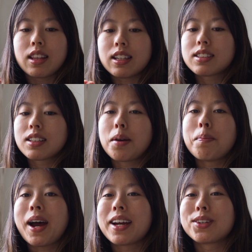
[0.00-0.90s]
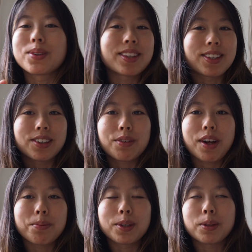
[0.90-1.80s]
This combined with the
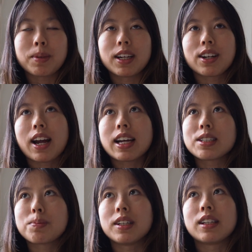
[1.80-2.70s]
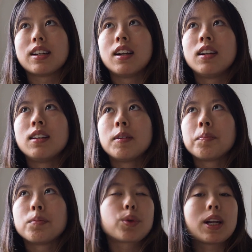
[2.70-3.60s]
35mm has been
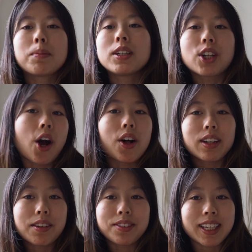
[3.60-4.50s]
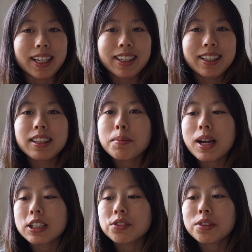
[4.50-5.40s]
pretty much all I've needed in the
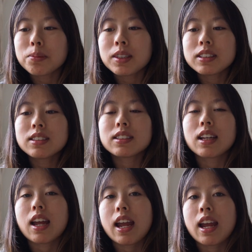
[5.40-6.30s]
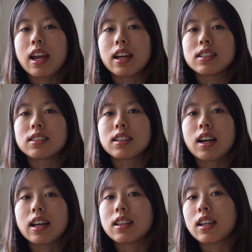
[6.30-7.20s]
past few months, and
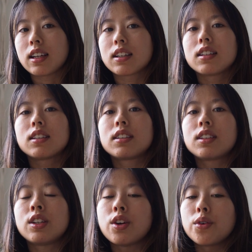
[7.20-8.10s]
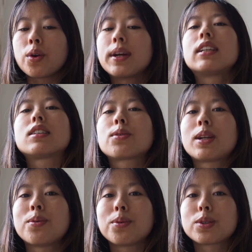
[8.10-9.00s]
I think, you know, going into
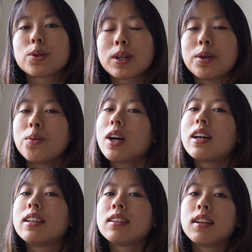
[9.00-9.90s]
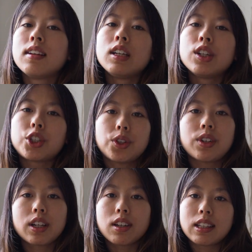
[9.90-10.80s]
2021,
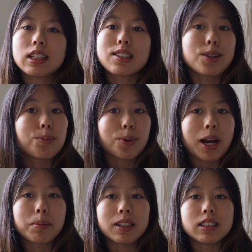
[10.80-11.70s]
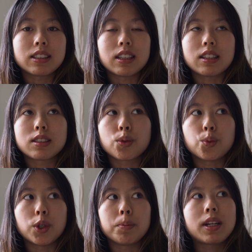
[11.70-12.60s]
shooting on these two prime lenses
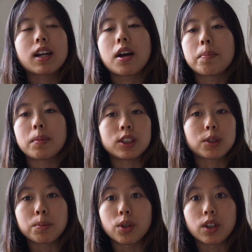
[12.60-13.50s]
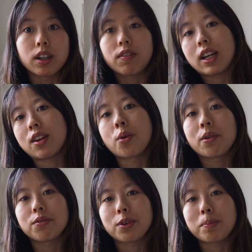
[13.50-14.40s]
will become much more of a
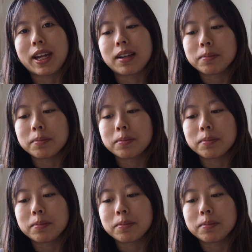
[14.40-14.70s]
norm for me.